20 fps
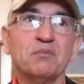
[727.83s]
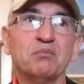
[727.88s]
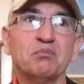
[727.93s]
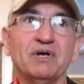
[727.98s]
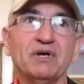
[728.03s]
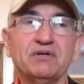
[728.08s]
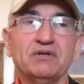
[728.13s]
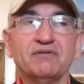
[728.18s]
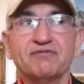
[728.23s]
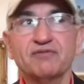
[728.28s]

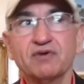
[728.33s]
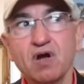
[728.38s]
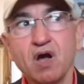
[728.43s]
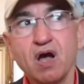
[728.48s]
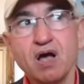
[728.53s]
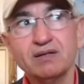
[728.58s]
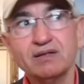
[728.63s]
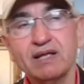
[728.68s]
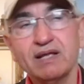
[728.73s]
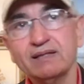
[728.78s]
But you
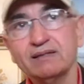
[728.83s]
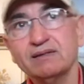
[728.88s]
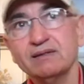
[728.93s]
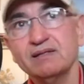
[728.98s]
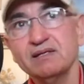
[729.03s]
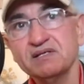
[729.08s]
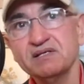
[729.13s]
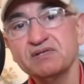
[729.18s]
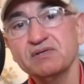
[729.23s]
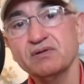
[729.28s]
forgot
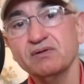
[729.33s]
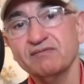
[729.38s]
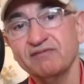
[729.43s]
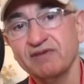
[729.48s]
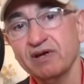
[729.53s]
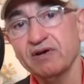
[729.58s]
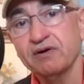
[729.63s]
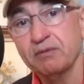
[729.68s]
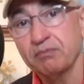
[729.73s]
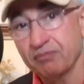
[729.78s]
that this
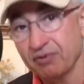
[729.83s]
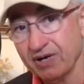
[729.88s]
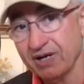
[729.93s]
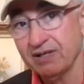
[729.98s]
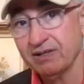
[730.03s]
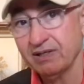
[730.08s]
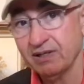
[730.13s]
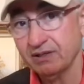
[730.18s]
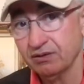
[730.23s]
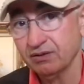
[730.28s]
very
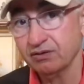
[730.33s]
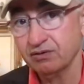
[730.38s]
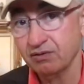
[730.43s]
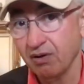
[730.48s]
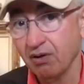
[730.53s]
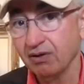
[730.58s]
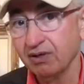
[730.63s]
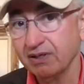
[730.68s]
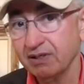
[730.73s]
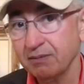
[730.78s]
brain that you're
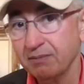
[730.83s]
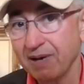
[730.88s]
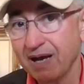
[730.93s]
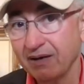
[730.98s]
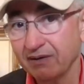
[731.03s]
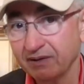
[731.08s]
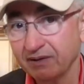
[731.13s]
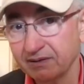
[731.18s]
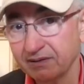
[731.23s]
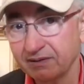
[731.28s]
talking
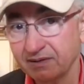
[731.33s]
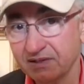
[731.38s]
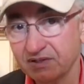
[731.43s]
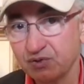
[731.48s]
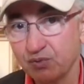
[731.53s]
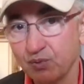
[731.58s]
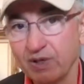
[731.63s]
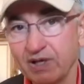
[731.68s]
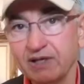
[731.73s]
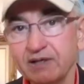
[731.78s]
about it in
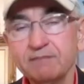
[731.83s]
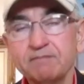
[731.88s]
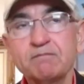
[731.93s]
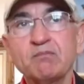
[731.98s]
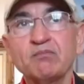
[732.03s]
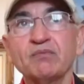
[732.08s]
this way,